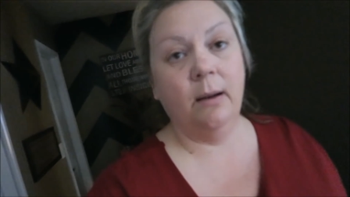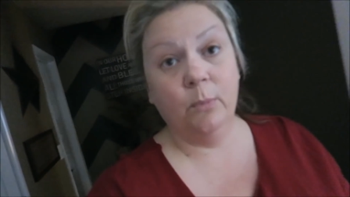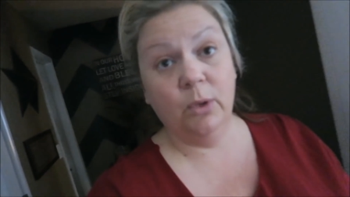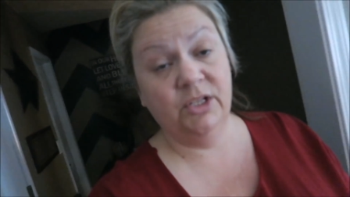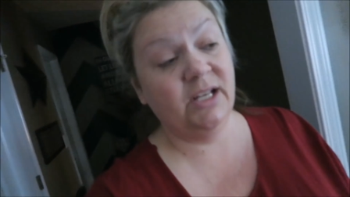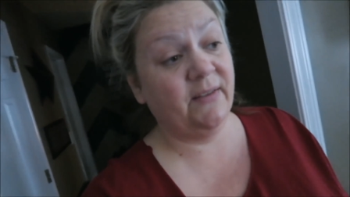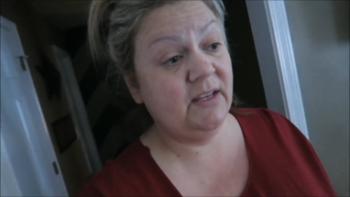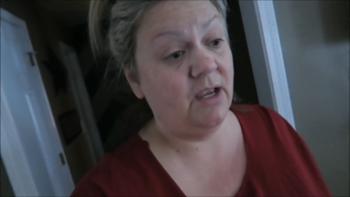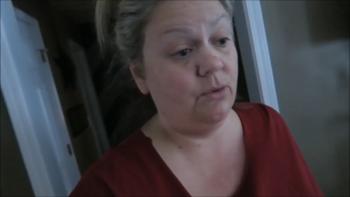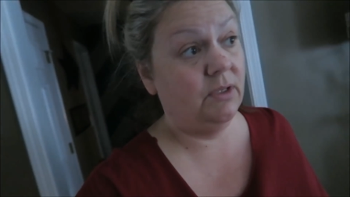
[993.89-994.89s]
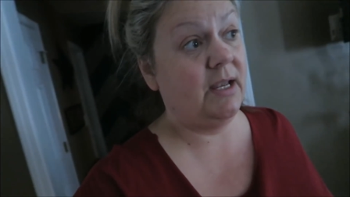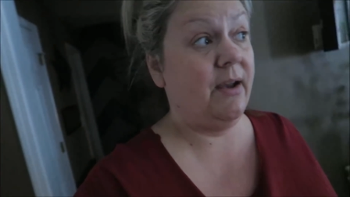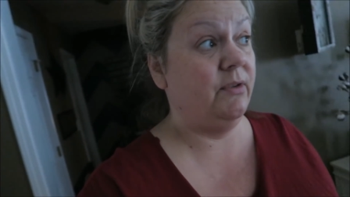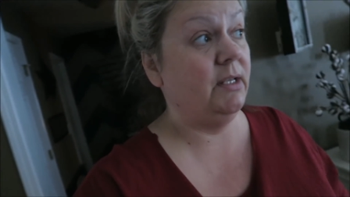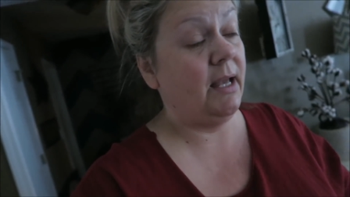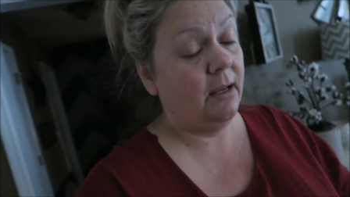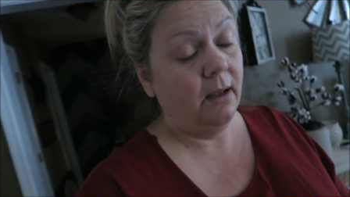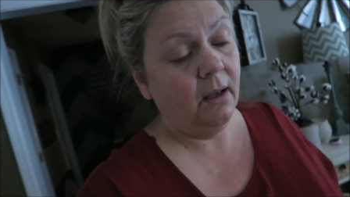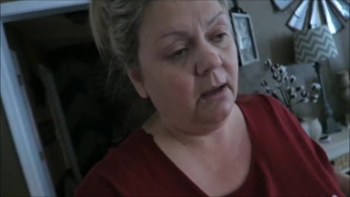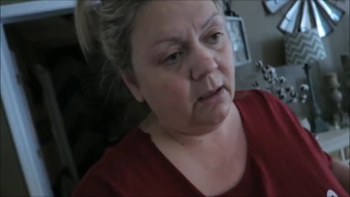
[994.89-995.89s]
Um, we'll just have to get used to having to like,
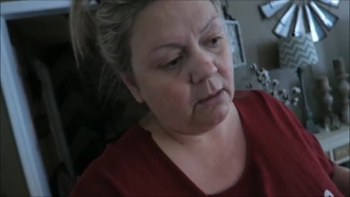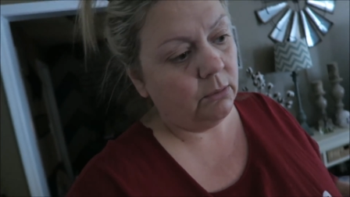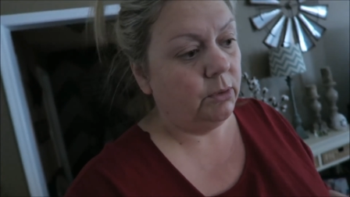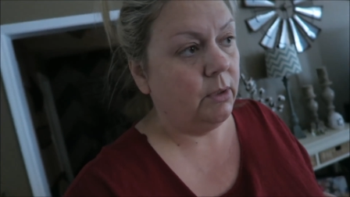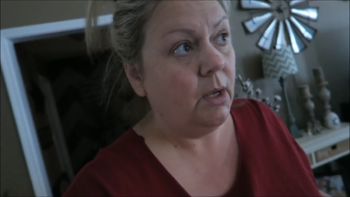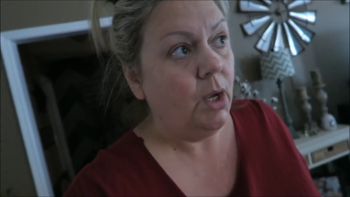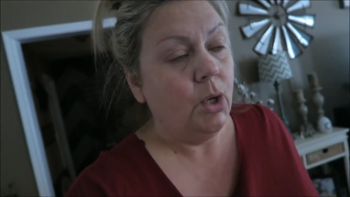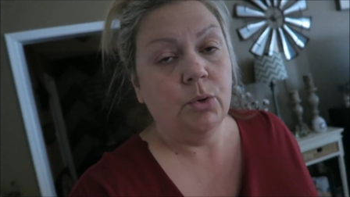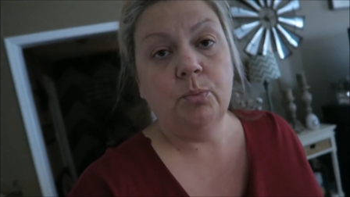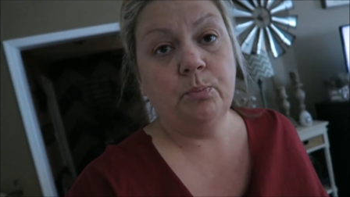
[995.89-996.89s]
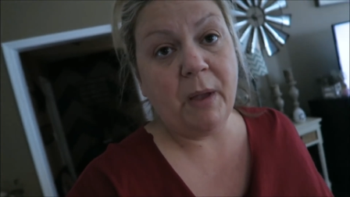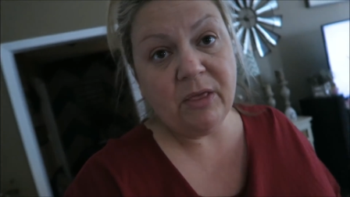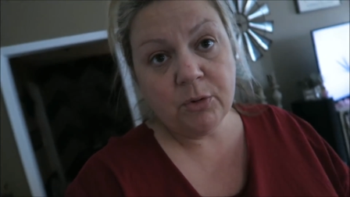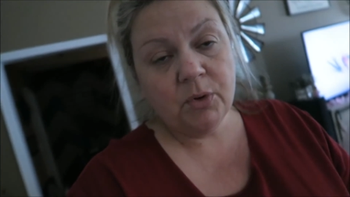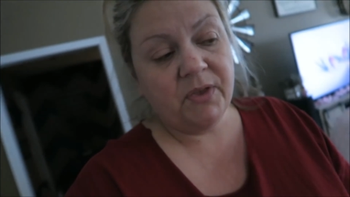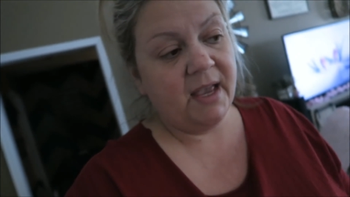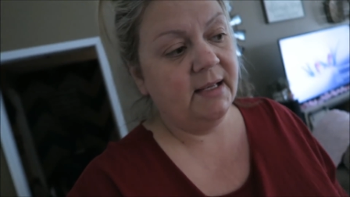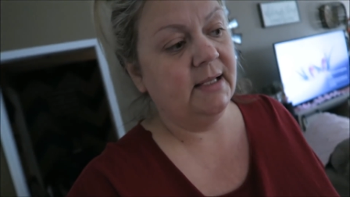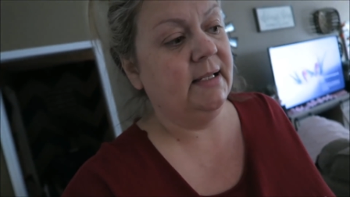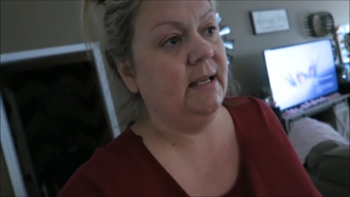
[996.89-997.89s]
you know, bend through
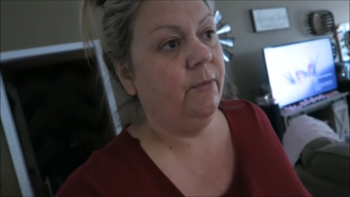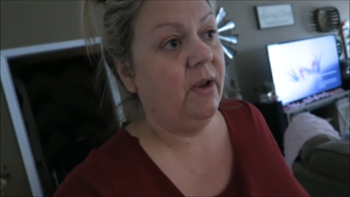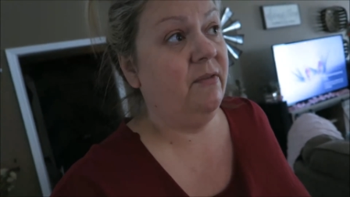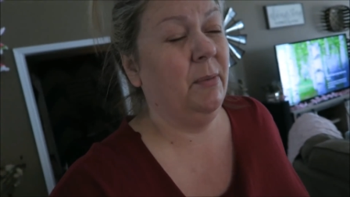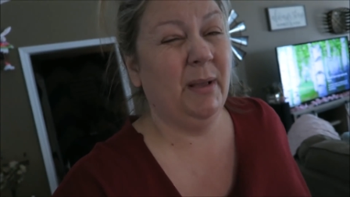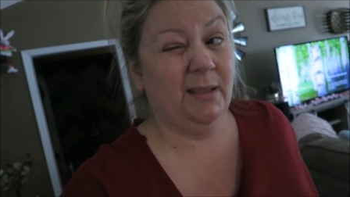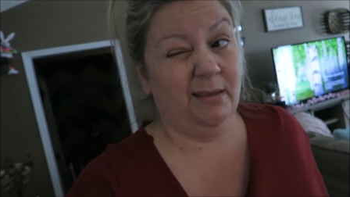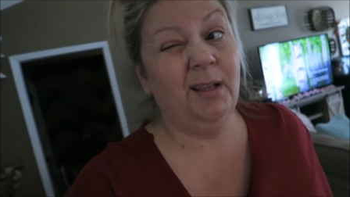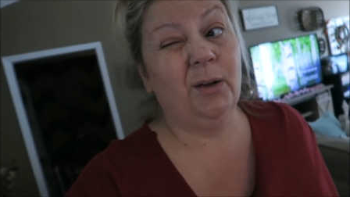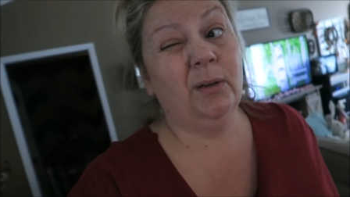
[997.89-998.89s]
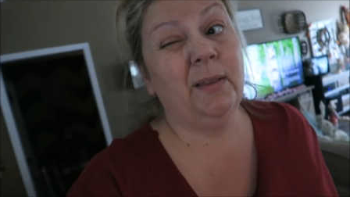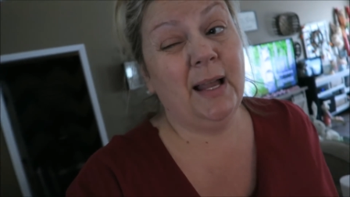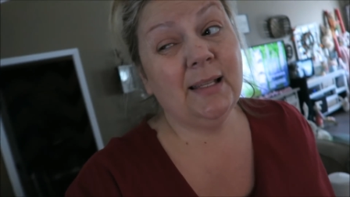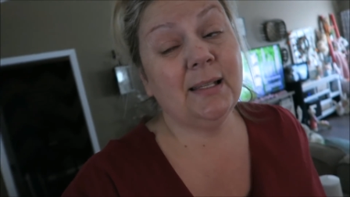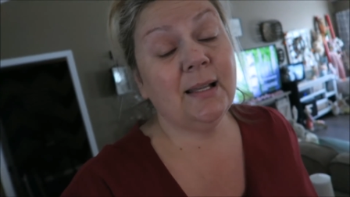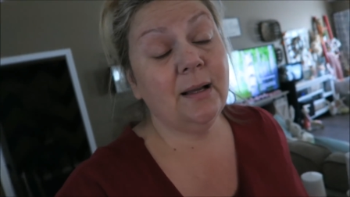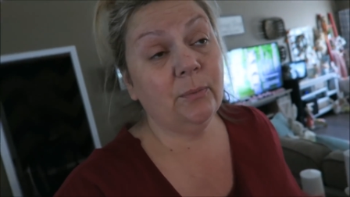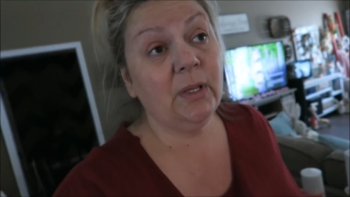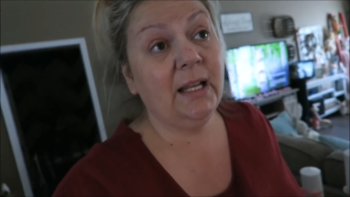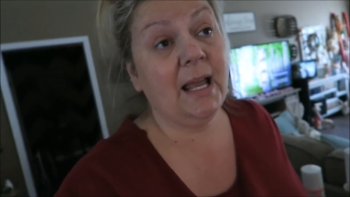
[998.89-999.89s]
things and see if we can fit, but you know, that's uh,
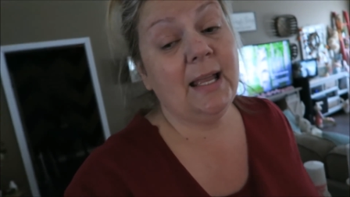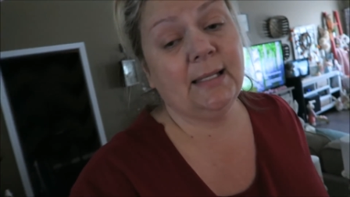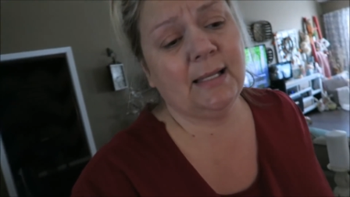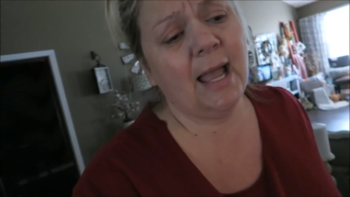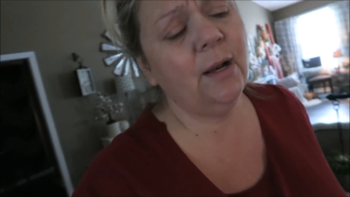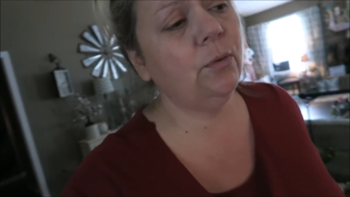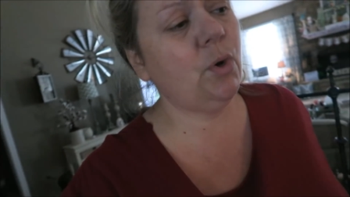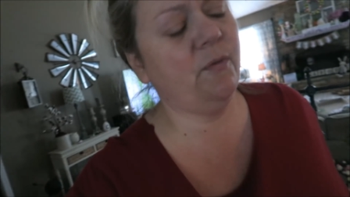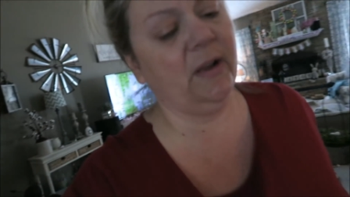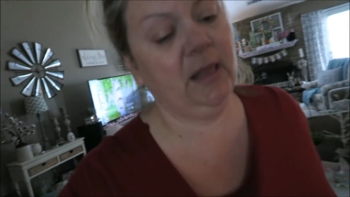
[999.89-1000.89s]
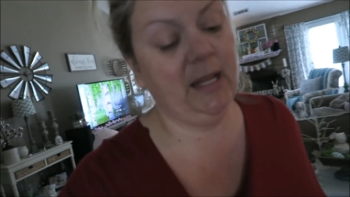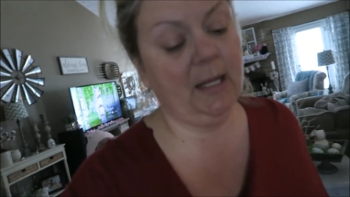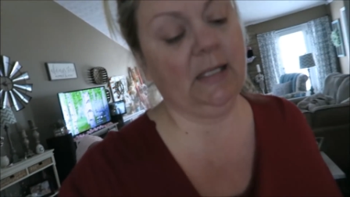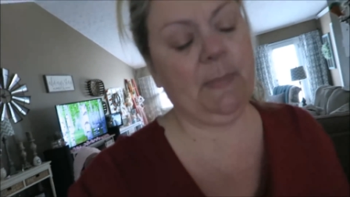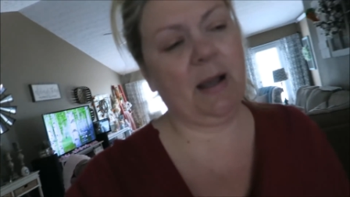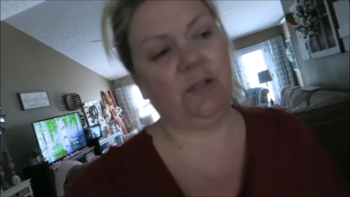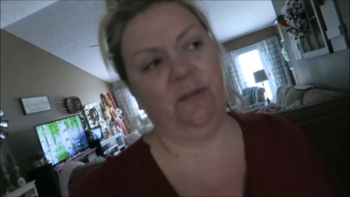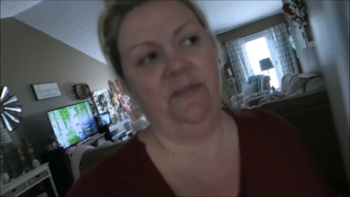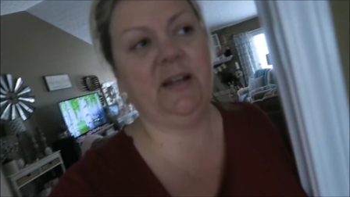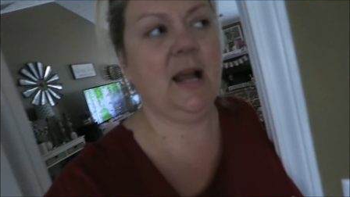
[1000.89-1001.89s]
really nice. I don't know if a Kleenex box
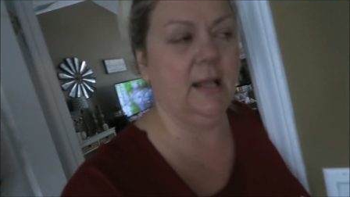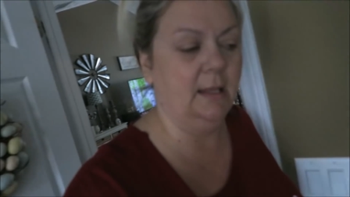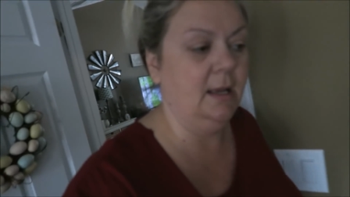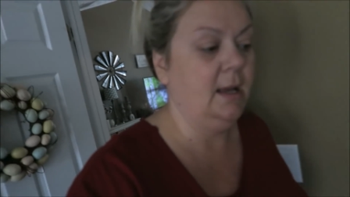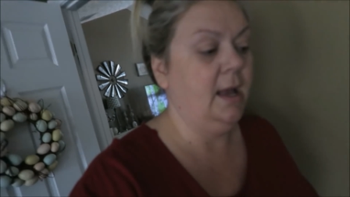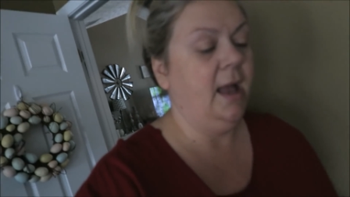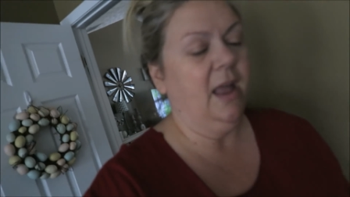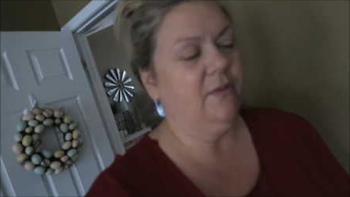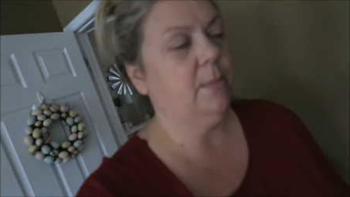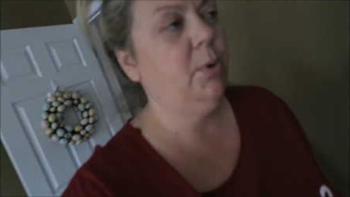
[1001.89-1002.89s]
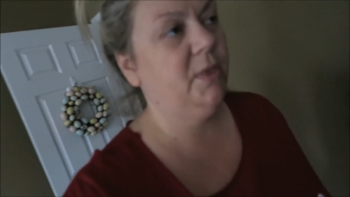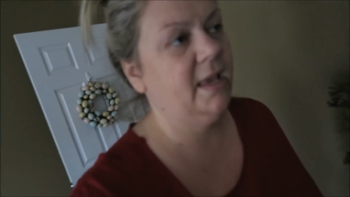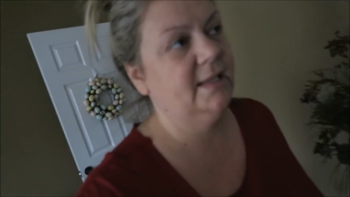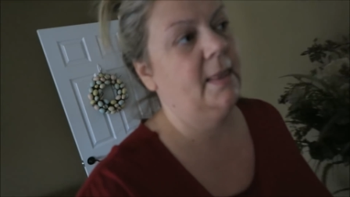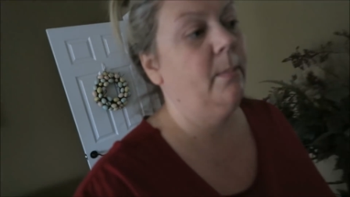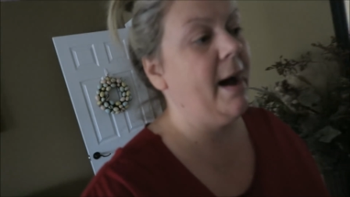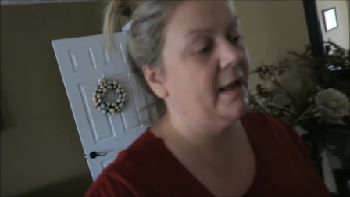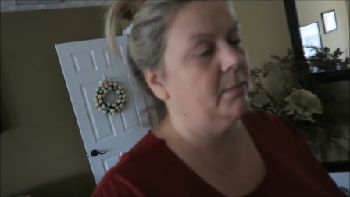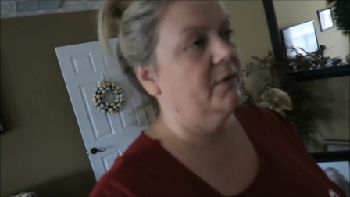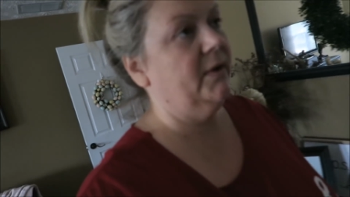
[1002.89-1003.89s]
will fit on, if I put things on the
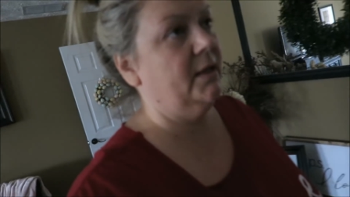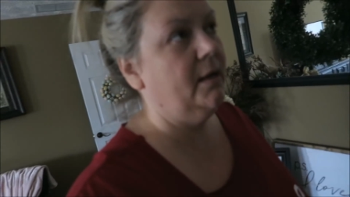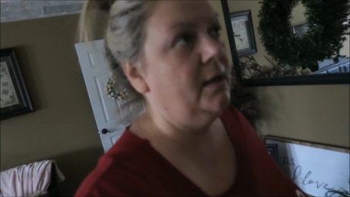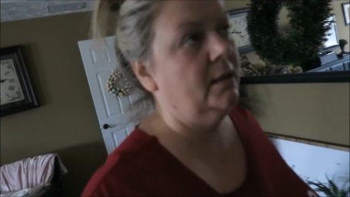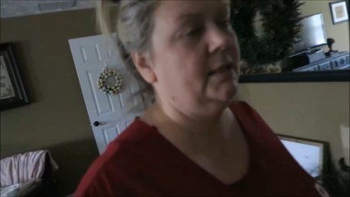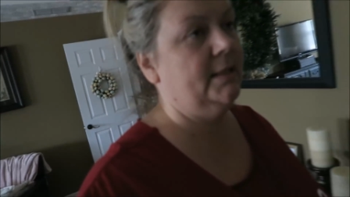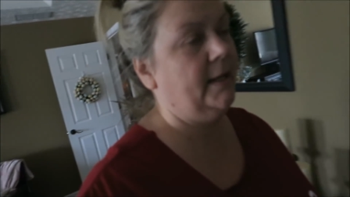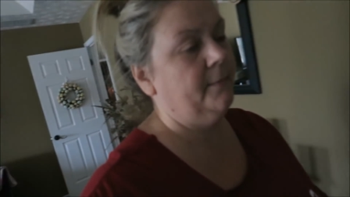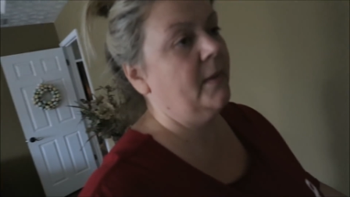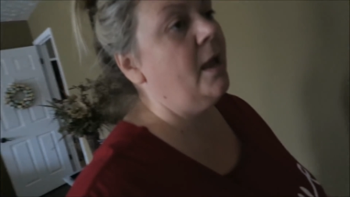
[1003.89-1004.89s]
bottom of it. Let's see.